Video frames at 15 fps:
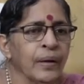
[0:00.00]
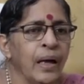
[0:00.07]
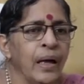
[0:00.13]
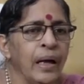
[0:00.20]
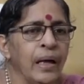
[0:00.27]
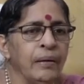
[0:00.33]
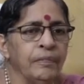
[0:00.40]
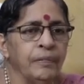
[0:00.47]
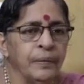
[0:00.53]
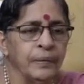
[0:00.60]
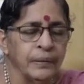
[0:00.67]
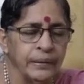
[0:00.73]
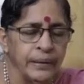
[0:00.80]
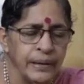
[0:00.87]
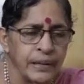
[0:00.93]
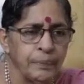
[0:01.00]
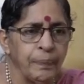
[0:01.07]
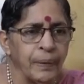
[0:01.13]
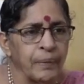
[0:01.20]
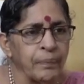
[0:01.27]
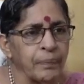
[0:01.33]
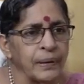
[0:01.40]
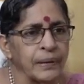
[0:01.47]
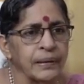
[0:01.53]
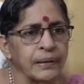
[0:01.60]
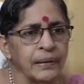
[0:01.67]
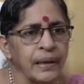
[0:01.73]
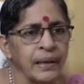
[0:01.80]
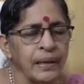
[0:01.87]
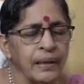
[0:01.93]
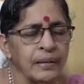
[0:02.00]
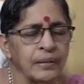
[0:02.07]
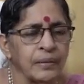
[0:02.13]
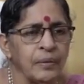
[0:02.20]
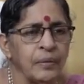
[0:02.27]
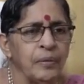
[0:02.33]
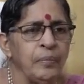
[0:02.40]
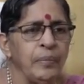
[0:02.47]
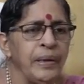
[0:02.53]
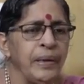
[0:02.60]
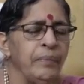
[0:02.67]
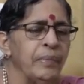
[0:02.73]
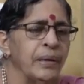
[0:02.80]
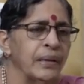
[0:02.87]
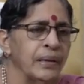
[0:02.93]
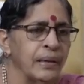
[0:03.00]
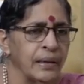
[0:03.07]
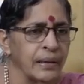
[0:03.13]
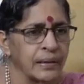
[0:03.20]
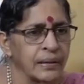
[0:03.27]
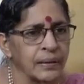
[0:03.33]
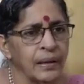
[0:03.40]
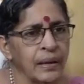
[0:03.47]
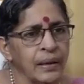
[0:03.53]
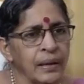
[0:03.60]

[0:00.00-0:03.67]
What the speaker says: and for this purpose there are so many methods,